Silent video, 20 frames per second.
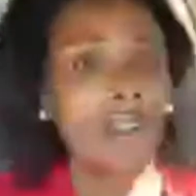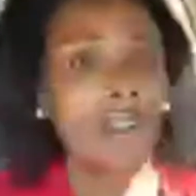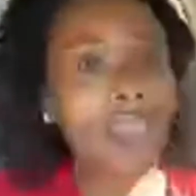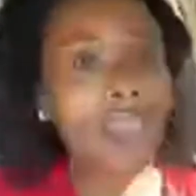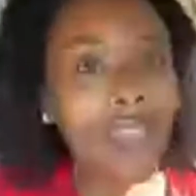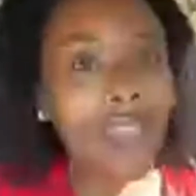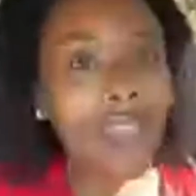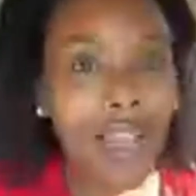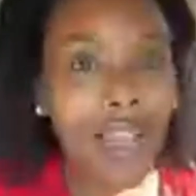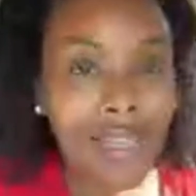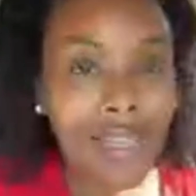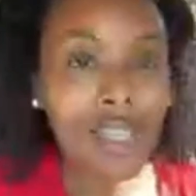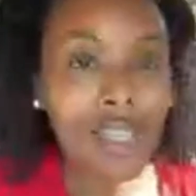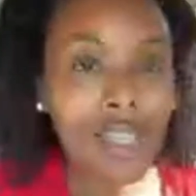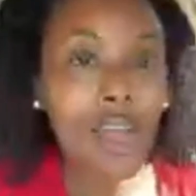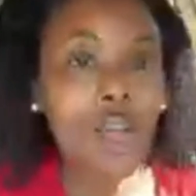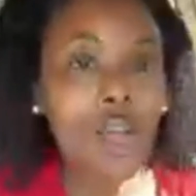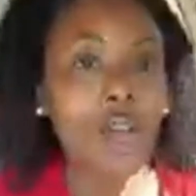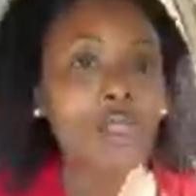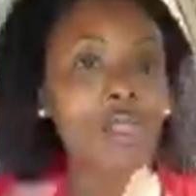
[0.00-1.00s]
guys,
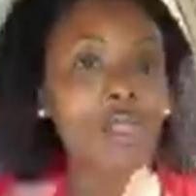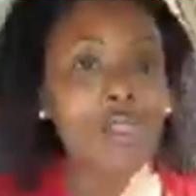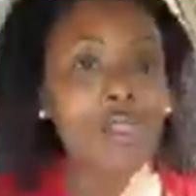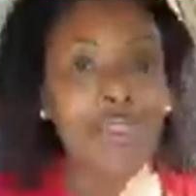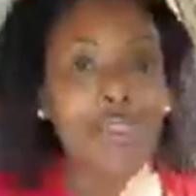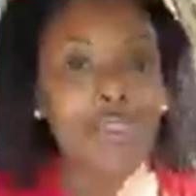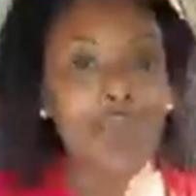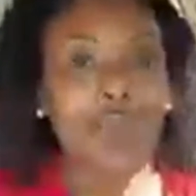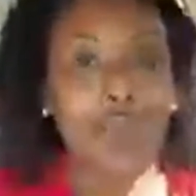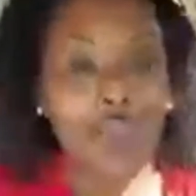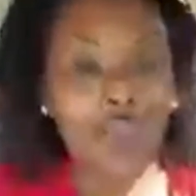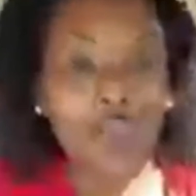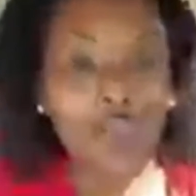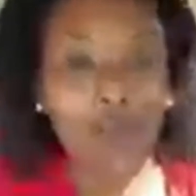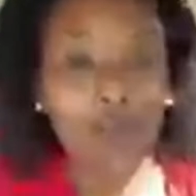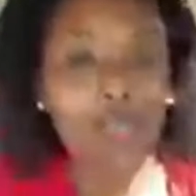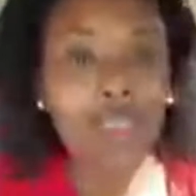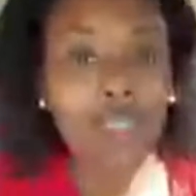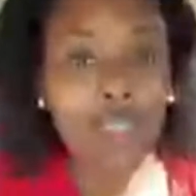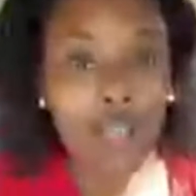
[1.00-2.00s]
so today we're going to be
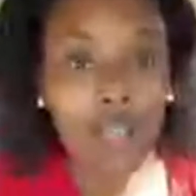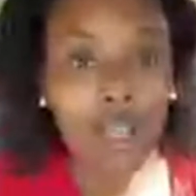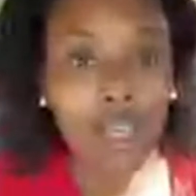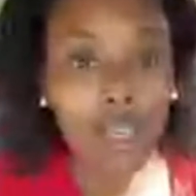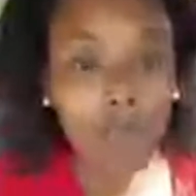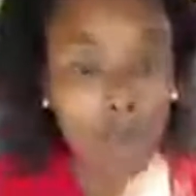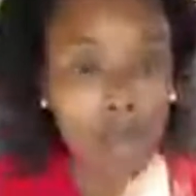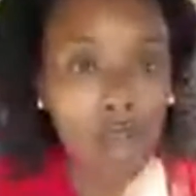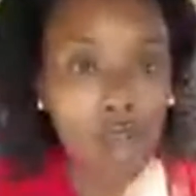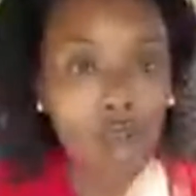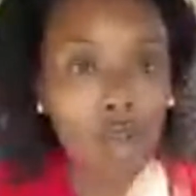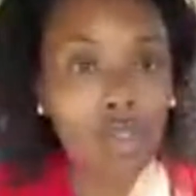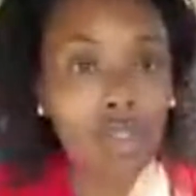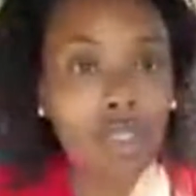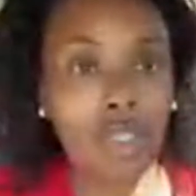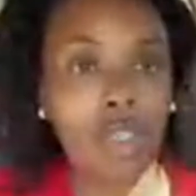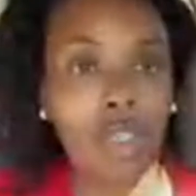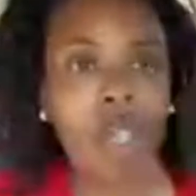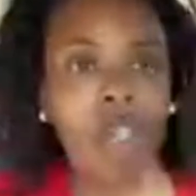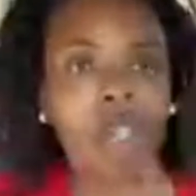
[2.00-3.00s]
talking about
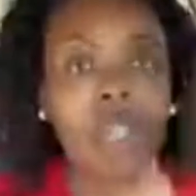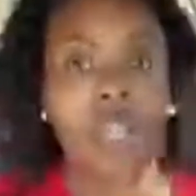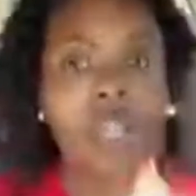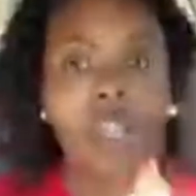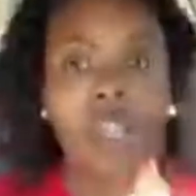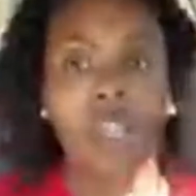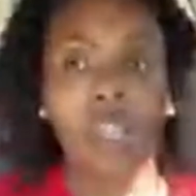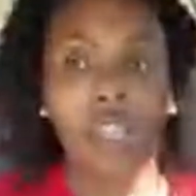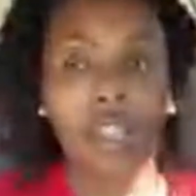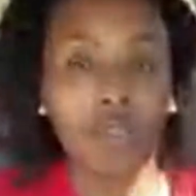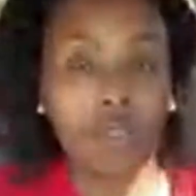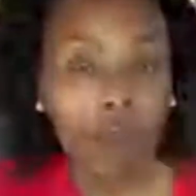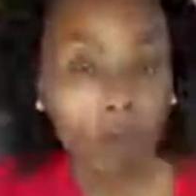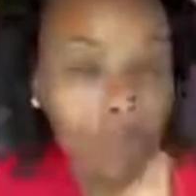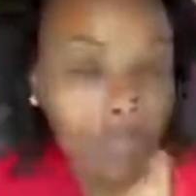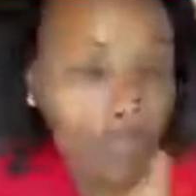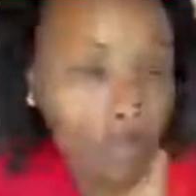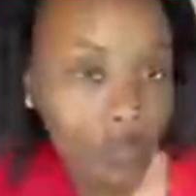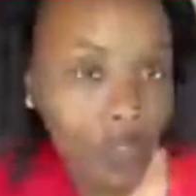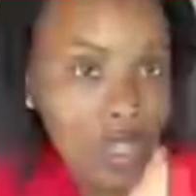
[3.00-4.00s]
H-1B
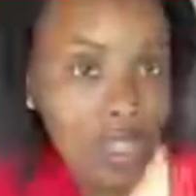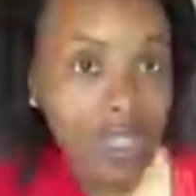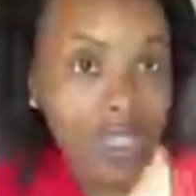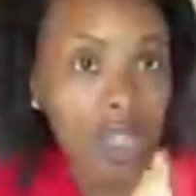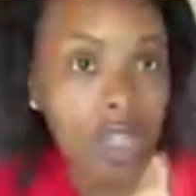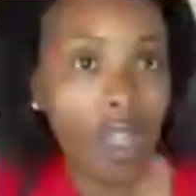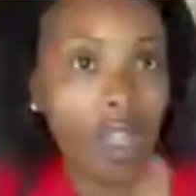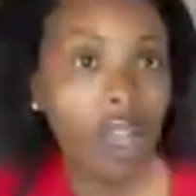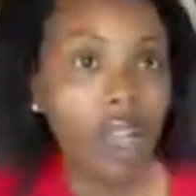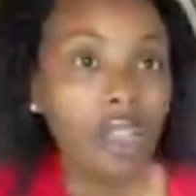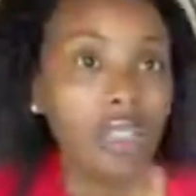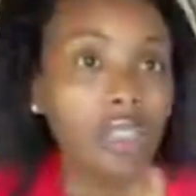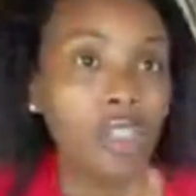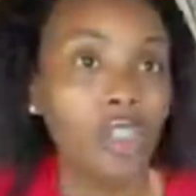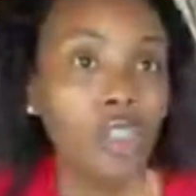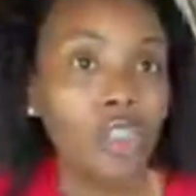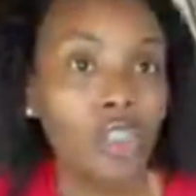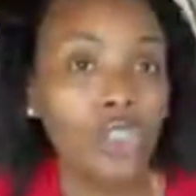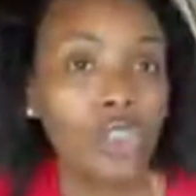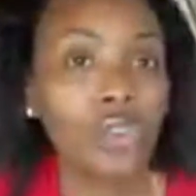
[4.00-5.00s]
visa under the
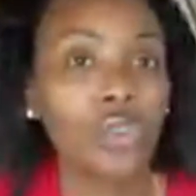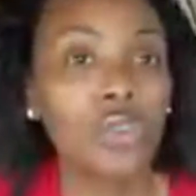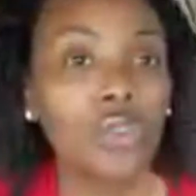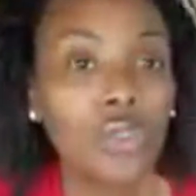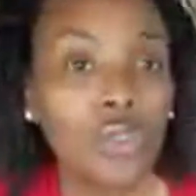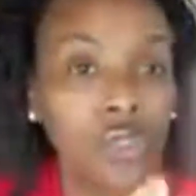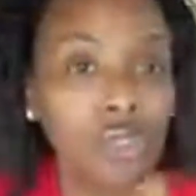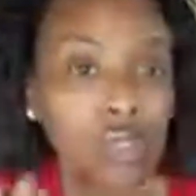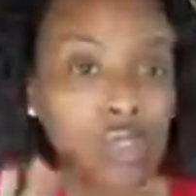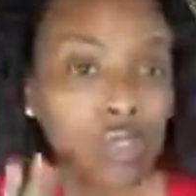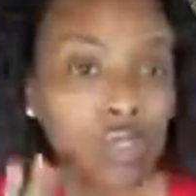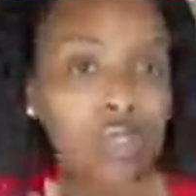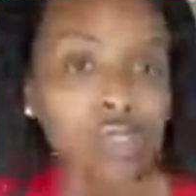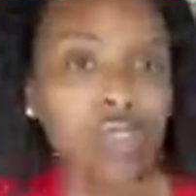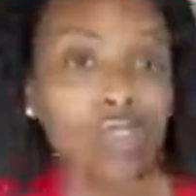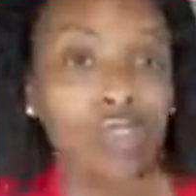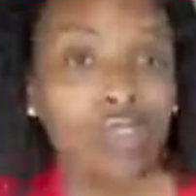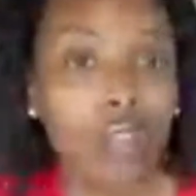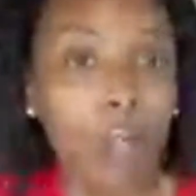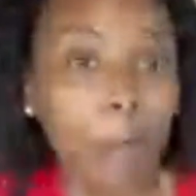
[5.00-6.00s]
new
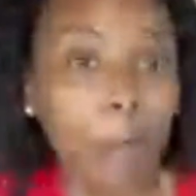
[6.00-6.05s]
Trump